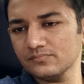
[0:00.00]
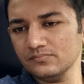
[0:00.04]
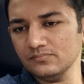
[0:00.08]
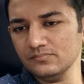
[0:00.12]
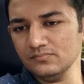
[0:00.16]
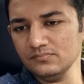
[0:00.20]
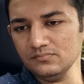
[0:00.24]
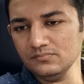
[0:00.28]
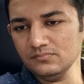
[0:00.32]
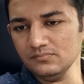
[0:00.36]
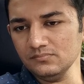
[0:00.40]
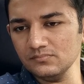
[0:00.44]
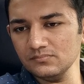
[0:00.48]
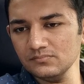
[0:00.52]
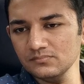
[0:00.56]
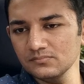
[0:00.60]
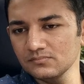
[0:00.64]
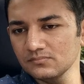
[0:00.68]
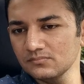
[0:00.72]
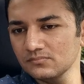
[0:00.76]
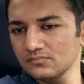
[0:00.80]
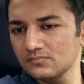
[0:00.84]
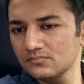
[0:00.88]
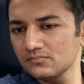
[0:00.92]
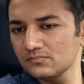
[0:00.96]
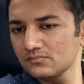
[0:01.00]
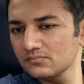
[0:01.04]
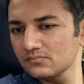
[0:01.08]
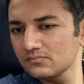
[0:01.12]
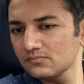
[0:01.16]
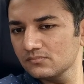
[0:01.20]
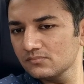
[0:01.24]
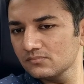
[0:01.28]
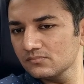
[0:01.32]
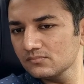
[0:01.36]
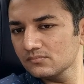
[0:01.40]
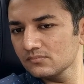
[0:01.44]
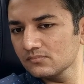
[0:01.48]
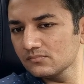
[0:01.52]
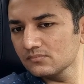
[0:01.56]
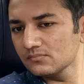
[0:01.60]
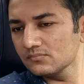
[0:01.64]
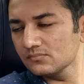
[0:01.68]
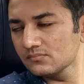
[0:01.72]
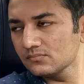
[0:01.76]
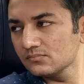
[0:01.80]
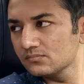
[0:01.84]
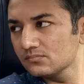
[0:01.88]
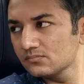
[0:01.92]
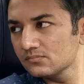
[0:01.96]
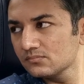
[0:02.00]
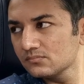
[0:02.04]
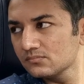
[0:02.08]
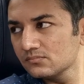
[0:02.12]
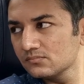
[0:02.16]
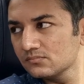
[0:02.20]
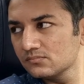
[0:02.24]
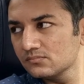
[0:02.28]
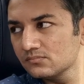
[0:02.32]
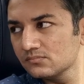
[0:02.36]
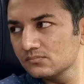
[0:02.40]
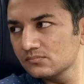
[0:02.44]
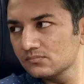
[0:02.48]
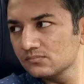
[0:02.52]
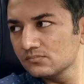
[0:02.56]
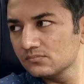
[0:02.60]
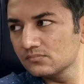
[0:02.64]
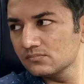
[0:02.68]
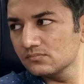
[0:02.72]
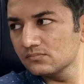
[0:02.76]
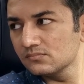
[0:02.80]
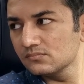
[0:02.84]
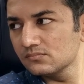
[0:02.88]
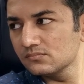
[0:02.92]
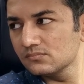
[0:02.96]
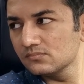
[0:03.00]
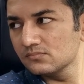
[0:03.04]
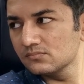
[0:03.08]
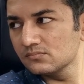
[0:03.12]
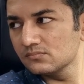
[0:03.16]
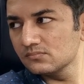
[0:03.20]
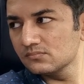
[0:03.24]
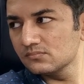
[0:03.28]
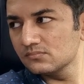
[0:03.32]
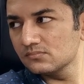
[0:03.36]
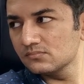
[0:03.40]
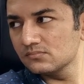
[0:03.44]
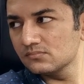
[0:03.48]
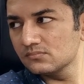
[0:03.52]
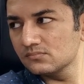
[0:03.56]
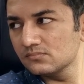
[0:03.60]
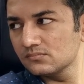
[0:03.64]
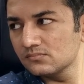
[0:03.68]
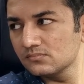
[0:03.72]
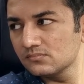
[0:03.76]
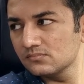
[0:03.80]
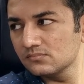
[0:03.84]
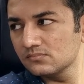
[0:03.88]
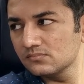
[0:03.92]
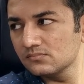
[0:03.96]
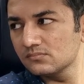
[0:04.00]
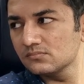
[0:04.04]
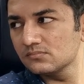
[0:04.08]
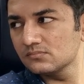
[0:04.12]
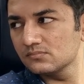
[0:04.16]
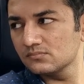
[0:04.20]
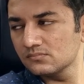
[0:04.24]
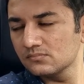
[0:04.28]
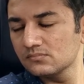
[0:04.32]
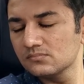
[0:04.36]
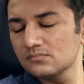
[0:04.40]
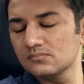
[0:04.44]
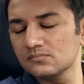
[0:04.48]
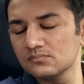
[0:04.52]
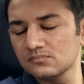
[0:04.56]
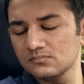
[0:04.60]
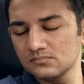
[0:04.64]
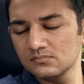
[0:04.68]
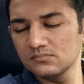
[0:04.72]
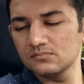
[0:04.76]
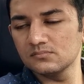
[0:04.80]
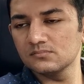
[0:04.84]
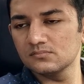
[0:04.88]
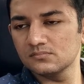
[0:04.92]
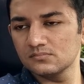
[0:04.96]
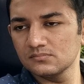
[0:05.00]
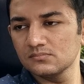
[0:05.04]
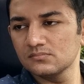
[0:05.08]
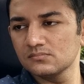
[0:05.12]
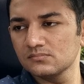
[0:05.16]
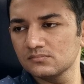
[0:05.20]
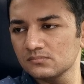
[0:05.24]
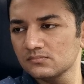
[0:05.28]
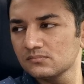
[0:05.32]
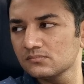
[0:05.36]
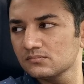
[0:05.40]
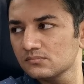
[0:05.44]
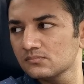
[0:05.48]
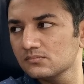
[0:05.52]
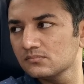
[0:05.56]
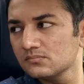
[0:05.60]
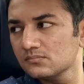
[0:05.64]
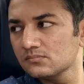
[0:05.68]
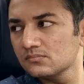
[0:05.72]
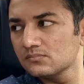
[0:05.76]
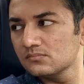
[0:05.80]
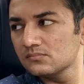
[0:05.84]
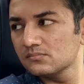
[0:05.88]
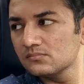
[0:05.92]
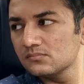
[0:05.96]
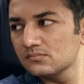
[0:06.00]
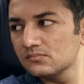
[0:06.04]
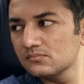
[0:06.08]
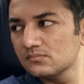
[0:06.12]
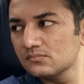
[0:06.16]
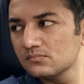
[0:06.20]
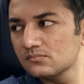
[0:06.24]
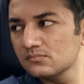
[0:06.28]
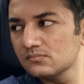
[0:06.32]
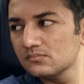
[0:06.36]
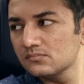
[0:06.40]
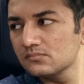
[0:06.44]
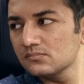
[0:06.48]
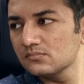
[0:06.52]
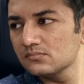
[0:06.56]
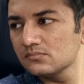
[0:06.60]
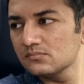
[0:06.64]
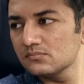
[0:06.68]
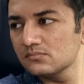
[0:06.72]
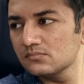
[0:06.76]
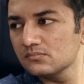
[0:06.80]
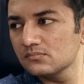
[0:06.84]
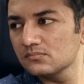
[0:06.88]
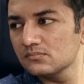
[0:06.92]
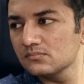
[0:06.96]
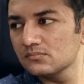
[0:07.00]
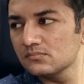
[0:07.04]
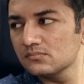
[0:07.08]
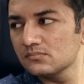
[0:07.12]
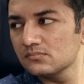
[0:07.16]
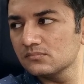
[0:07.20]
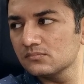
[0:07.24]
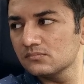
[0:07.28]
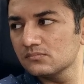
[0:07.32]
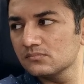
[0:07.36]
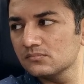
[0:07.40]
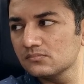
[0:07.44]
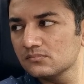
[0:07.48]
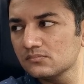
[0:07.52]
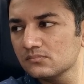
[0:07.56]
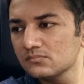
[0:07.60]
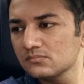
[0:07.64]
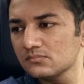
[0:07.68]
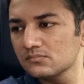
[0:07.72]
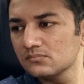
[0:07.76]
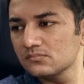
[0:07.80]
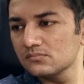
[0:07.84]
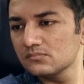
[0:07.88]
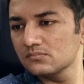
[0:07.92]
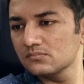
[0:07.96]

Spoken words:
This person isn't speaking.